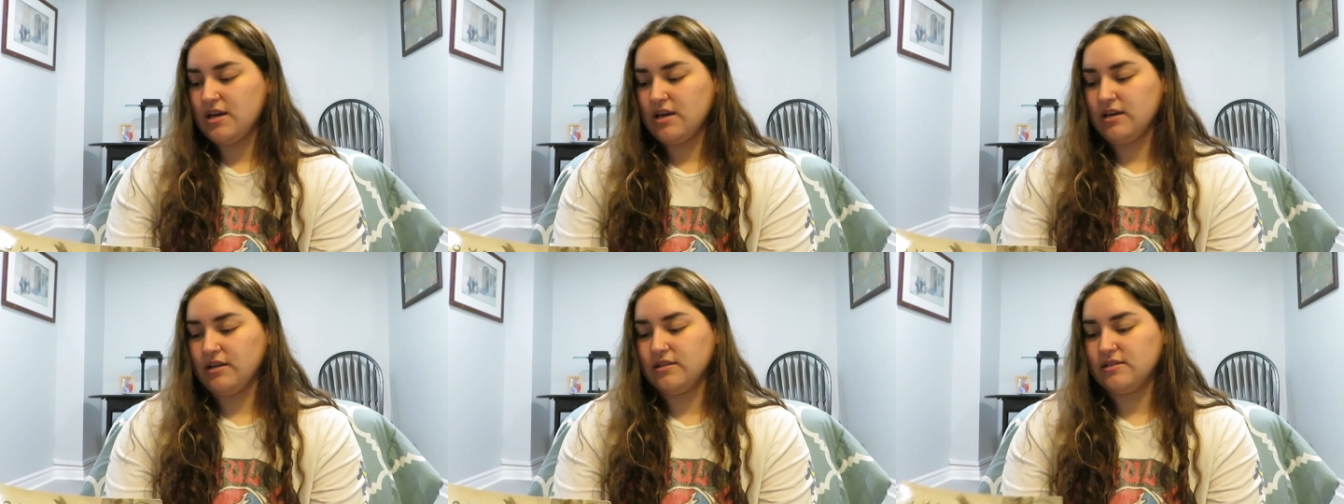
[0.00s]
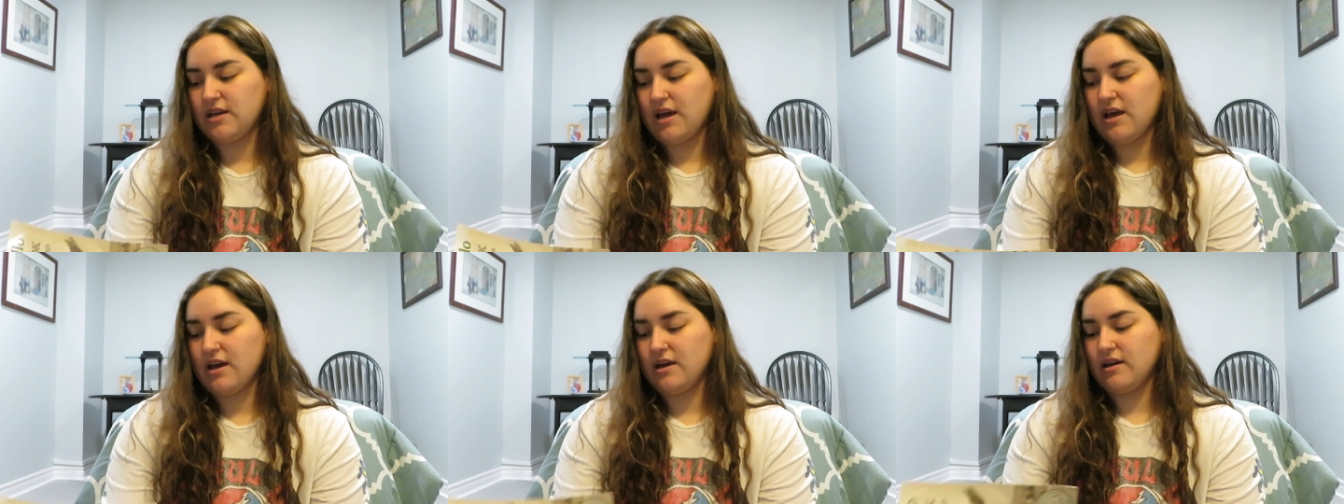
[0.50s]
is
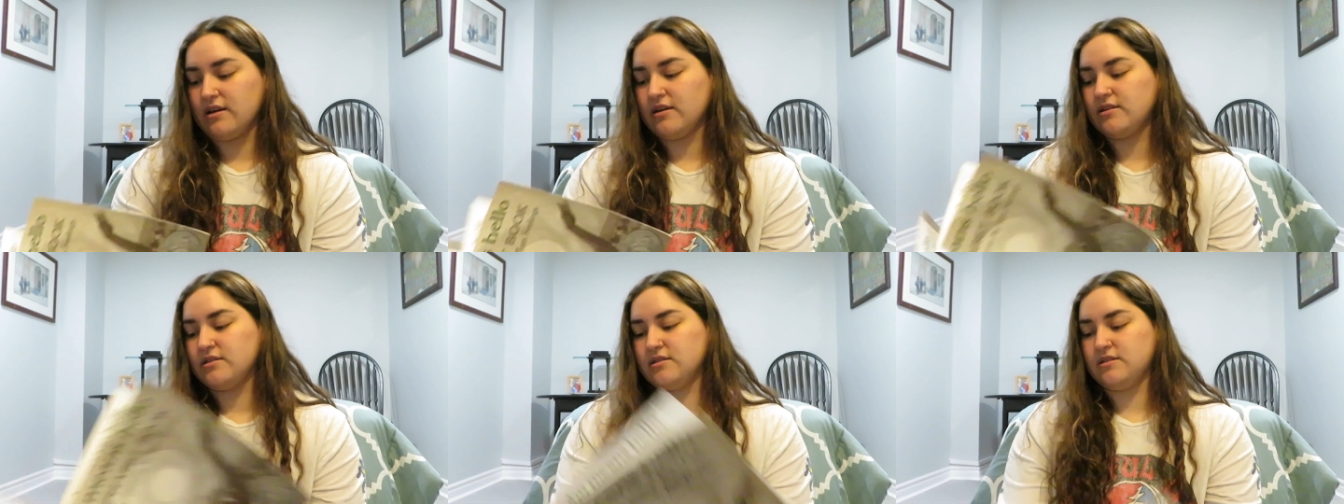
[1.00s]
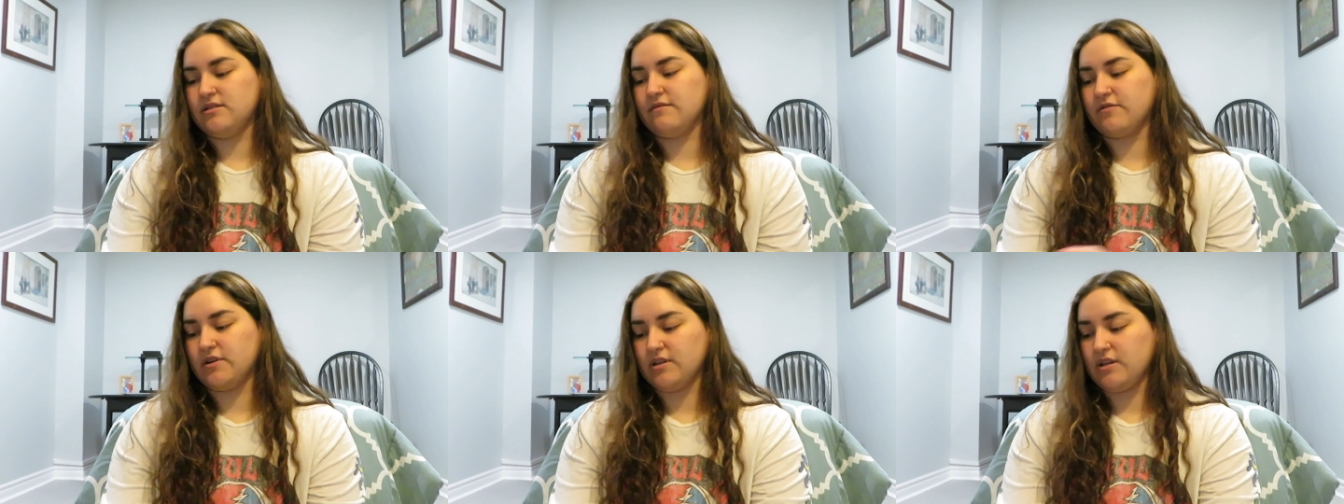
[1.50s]
a
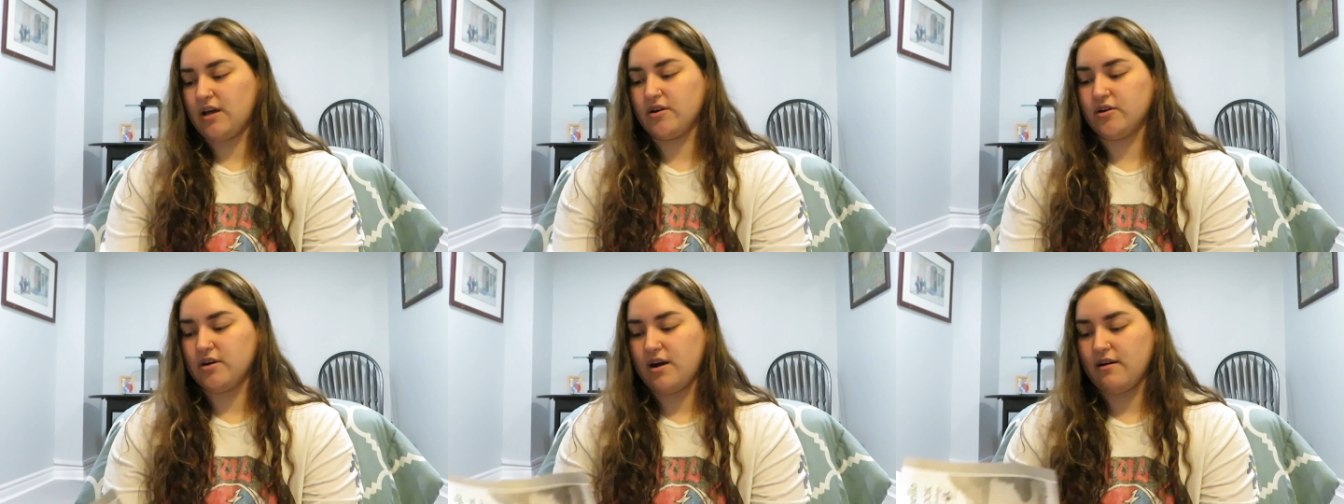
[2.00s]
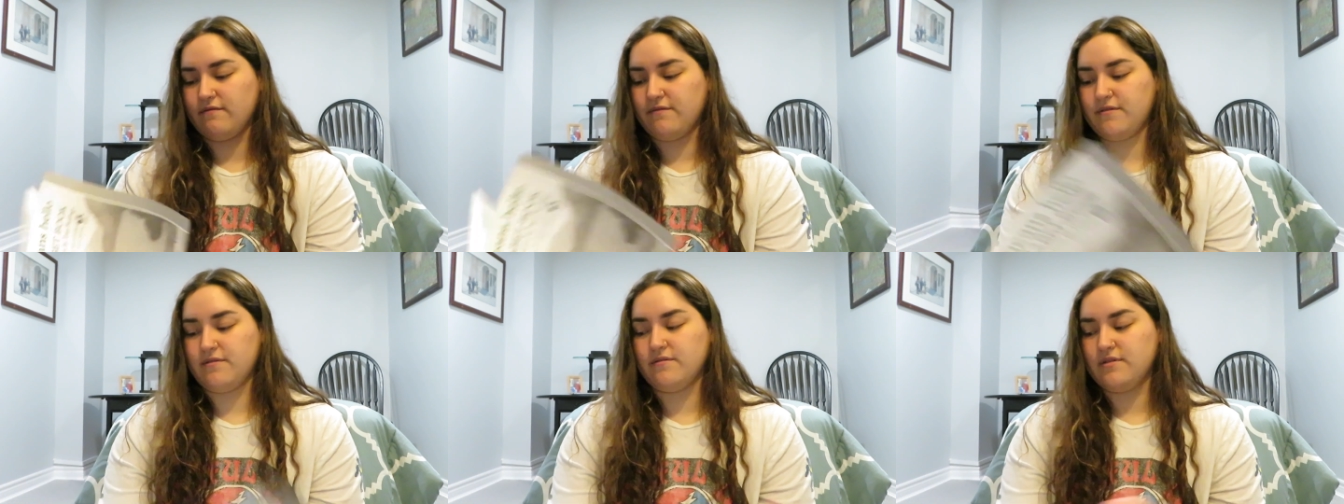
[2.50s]
different letter of
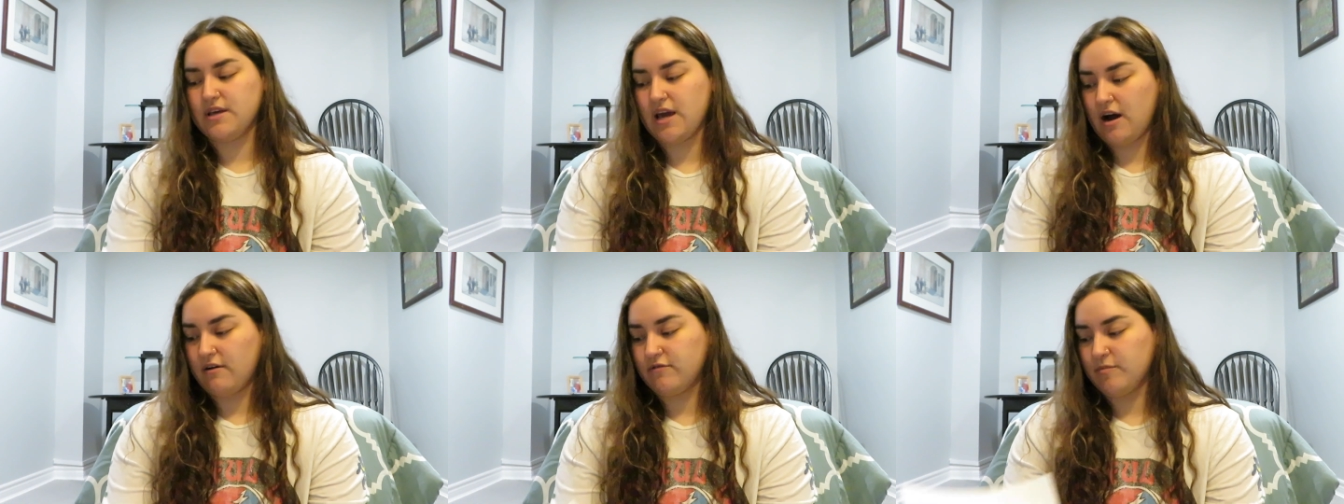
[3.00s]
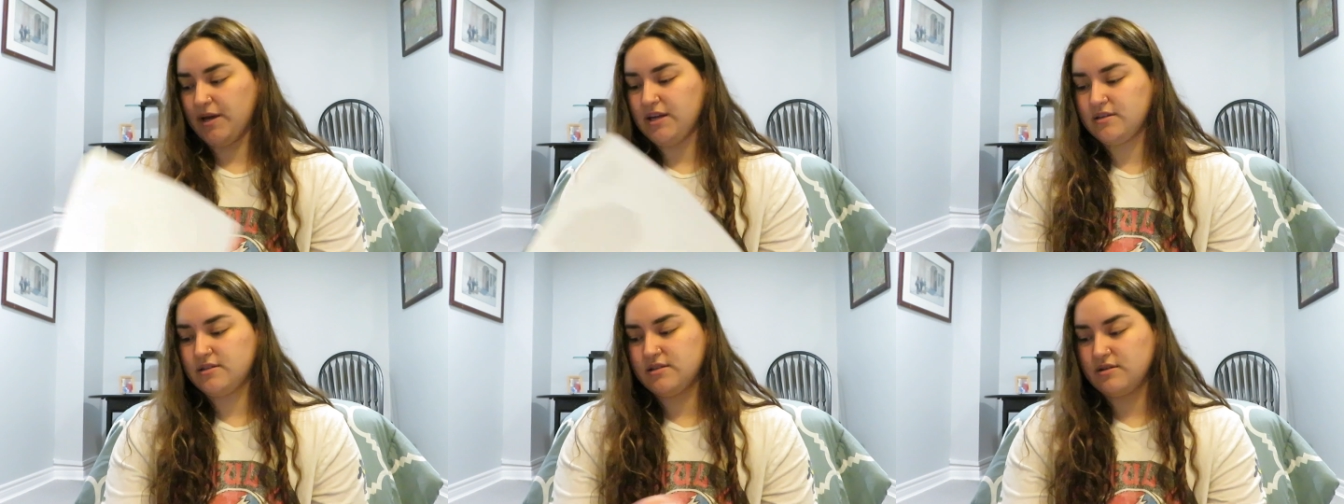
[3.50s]
the
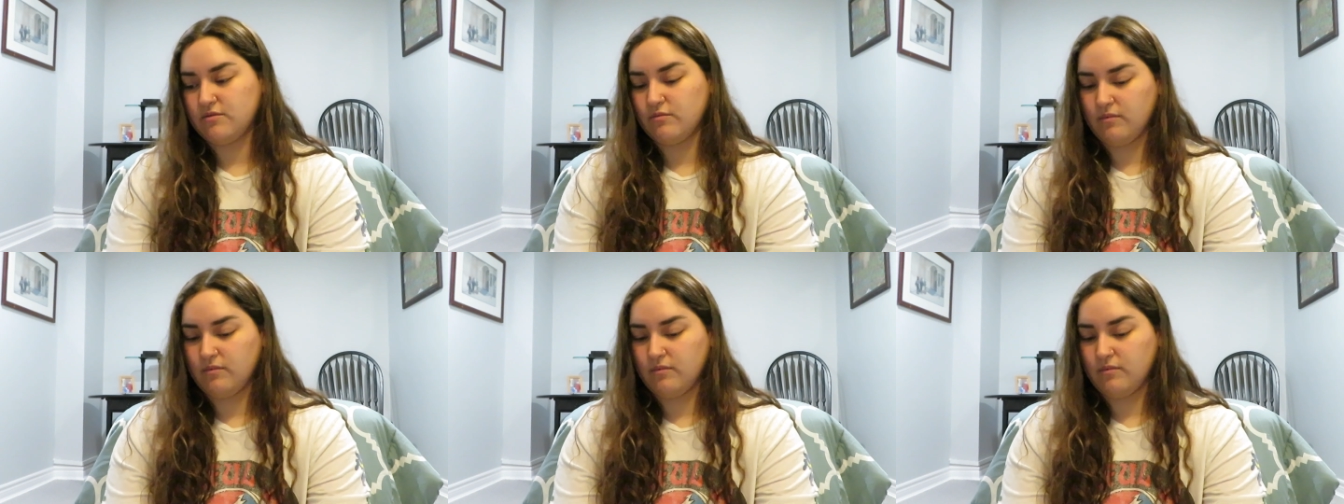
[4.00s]
alphabet,